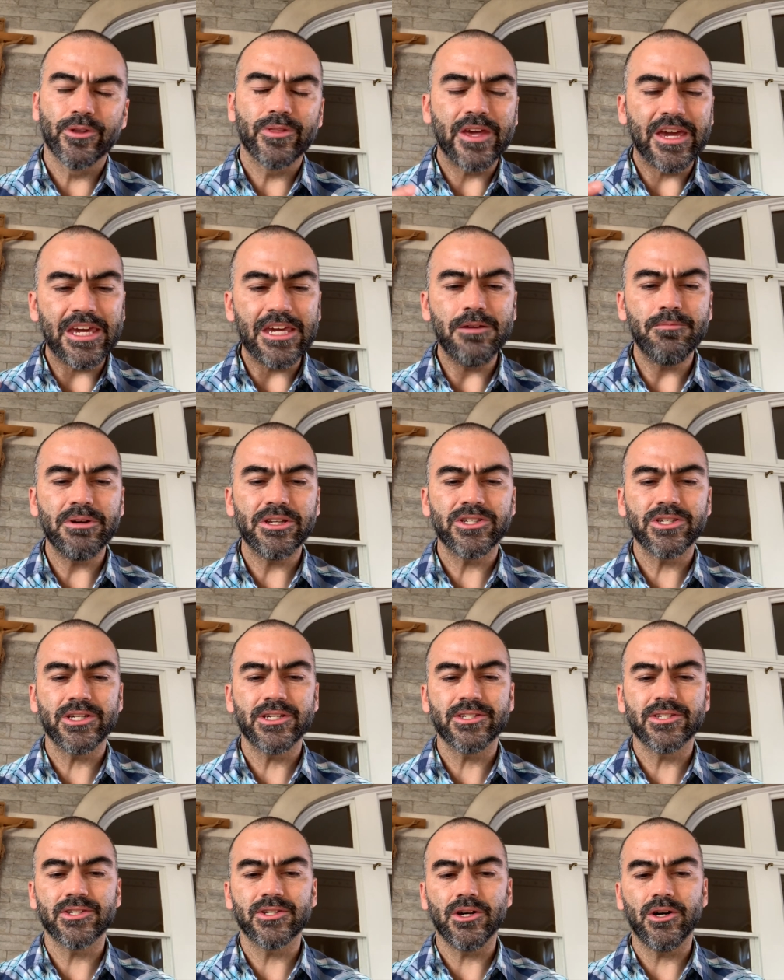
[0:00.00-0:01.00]
the
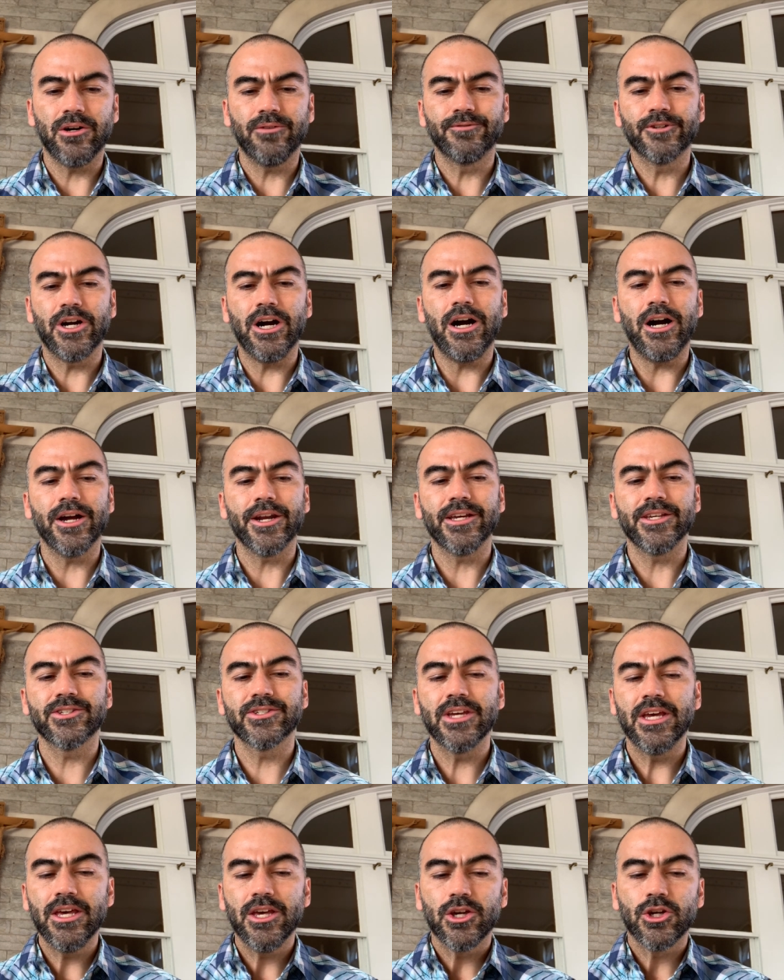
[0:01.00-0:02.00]
images of God
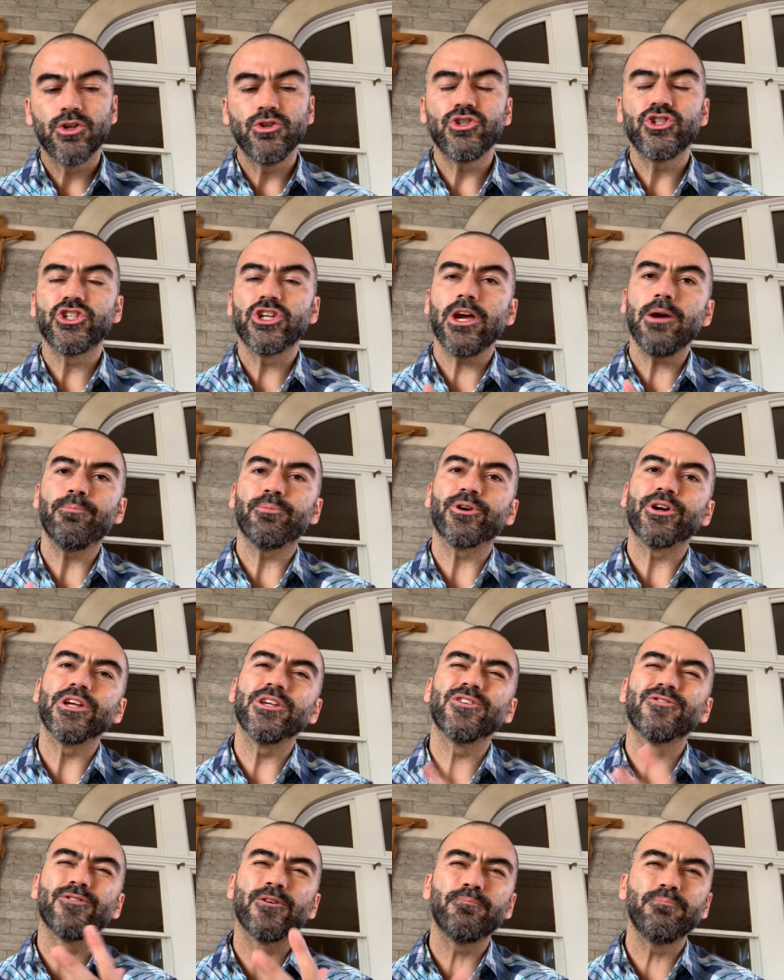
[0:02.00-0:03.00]
as Good Shepherd
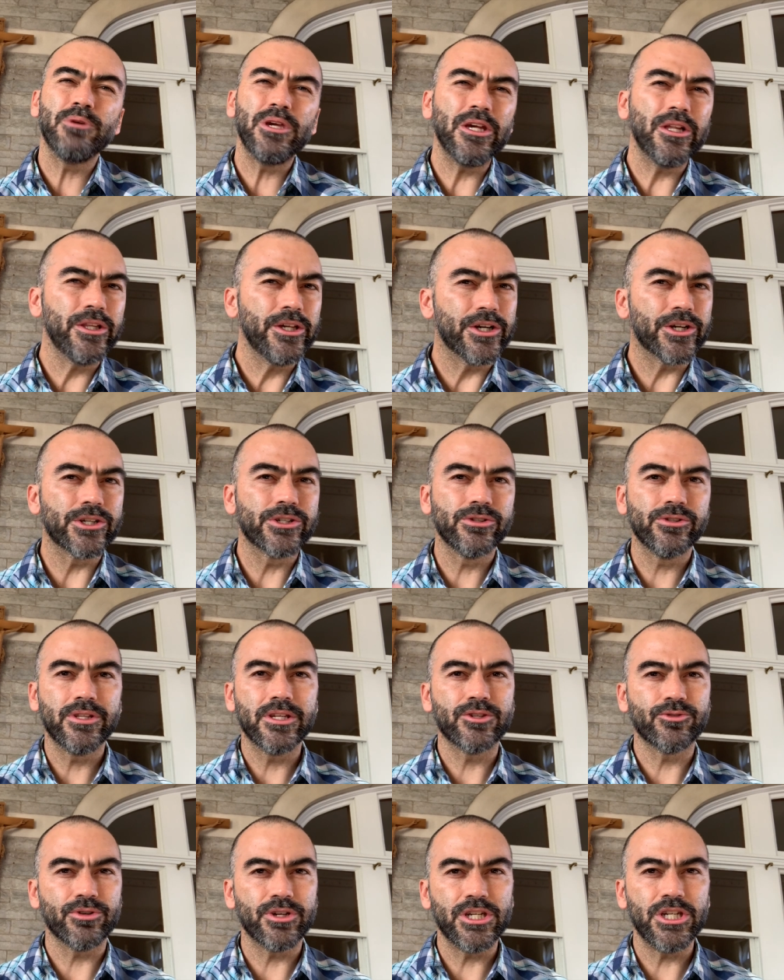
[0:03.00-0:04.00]
is familiar to the
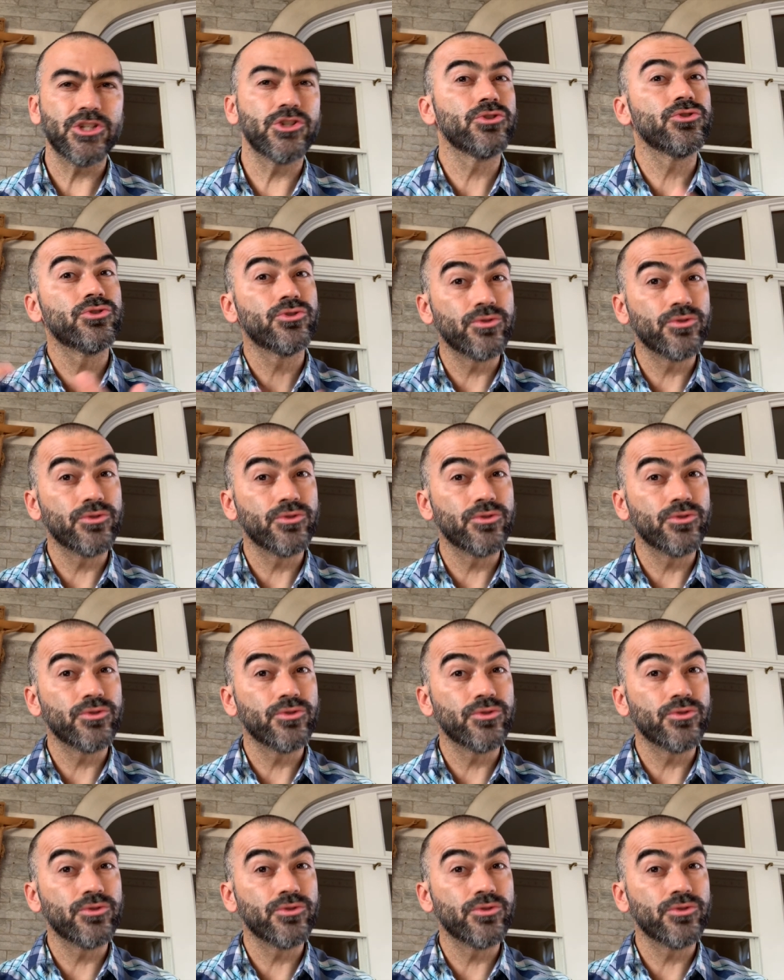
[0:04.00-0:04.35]
tradition,